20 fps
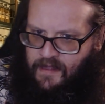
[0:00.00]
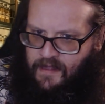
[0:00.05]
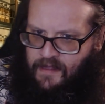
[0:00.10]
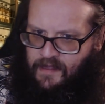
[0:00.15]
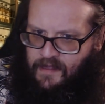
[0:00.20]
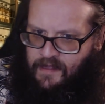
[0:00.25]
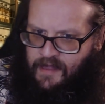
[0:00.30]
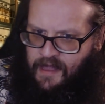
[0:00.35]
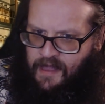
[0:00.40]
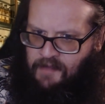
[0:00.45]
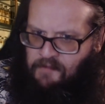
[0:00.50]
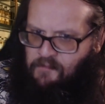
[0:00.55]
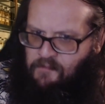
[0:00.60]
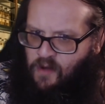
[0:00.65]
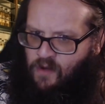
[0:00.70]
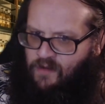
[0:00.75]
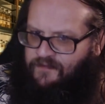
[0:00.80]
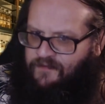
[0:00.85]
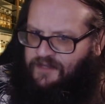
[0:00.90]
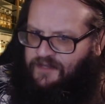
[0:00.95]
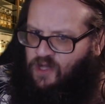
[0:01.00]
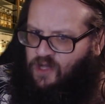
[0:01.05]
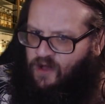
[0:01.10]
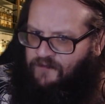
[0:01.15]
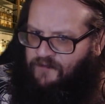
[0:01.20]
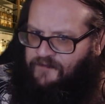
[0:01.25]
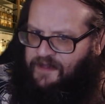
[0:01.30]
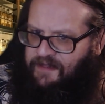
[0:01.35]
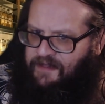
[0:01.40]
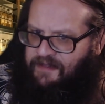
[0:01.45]
Yeah, more of a
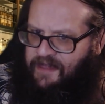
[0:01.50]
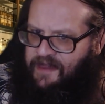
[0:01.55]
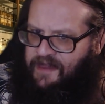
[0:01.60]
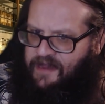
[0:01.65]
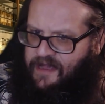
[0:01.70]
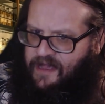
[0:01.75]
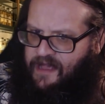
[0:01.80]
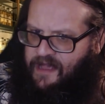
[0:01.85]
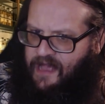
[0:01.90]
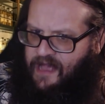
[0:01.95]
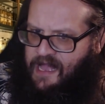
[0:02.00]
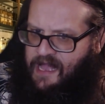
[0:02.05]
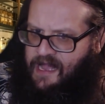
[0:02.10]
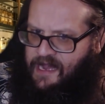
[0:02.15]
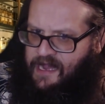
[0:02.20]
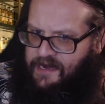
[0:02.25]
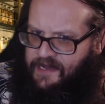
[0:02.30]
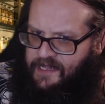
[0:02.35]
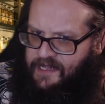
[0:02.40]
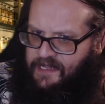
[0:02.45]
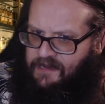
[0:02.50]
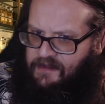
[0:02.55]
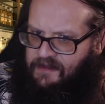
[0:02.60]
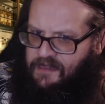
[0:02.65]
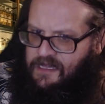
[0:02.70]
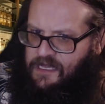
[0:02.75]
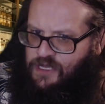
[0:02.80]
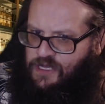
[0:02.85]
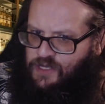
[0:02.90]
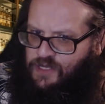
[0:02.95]
toffee than a honey
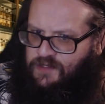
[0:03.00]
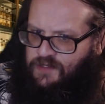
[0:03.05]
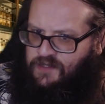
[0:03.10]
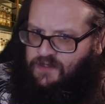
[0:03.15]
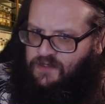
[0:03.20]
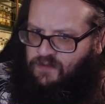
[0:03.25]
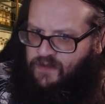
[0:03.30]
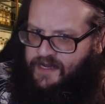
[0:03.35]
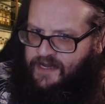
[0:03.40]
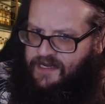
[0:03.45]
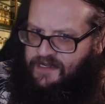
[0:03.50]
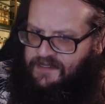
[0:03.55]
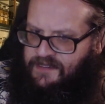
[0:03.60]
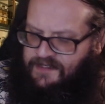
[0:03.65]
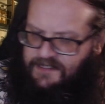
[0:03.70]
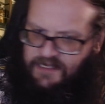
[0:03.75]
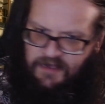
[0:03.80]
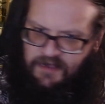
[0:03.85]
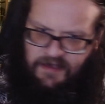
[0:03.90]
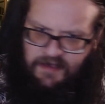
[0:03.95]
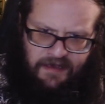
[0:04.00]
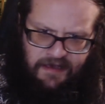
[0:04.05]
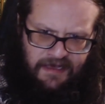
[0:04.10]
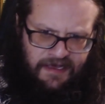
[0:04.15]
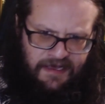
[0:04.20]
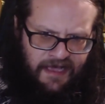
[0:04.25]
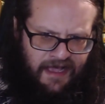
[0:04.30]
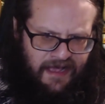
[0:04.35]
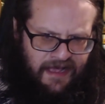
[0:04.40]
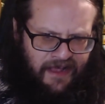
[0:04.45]
sweetness,
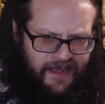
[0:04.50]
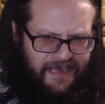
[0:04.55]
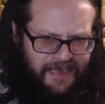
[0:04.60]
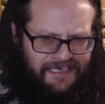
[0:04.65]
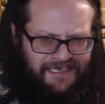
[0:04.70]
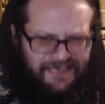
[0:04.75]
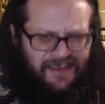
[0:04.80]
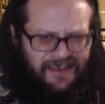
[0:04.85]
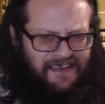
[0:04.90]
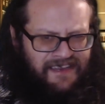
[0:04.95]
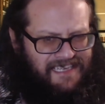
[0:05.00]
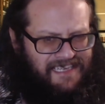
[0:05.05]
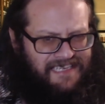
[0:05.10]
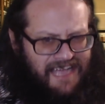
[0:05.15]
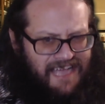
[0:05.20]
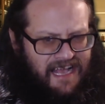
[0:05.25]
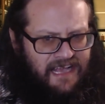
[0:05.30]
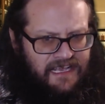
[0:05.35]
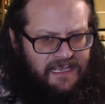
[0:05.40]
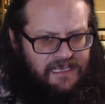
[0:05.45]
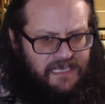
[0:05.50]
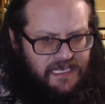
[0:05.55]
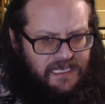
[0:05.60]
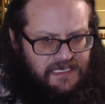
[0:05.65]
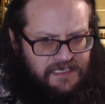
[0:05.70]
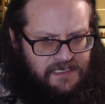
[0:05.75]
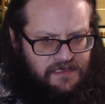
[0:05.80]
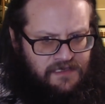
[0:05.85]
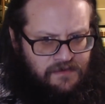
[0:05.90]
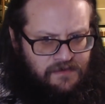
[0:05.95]
so like a slightly darker
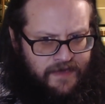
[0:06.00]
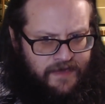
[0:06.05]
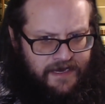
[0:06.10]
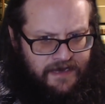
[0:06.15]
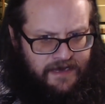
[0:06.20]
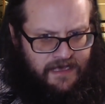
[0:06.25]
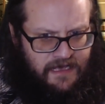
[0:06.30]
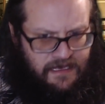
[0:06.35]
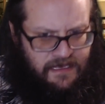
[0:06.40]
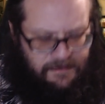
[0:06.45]
sweetener.